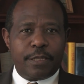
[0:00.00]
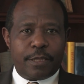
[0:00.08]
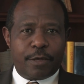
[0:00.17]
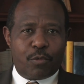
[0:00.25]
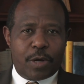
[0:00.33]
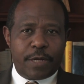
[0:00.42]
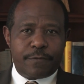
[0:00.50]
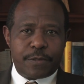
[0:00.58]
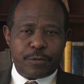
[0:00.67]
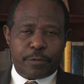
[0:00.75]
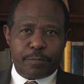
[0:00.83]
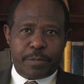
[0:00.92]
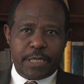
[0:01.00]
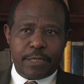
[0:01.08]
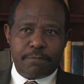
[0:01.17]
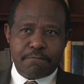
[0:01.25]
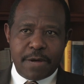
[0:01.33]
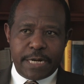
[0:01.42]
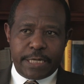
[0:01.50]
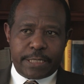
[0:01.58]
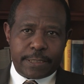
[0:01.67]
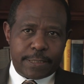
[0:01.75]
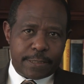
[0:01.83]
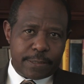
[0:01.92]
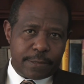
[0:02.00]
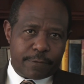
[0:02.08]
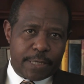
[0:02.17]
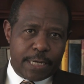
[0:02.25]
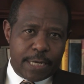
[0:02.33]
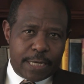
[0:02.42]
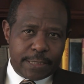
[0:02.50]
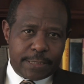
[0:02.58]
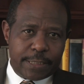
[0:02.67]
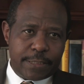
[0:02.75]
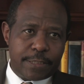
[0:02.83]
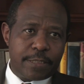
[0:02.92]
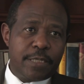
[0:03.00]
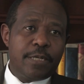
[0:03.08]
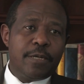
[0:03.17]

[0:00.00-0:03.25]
The wives will be managers of their assets.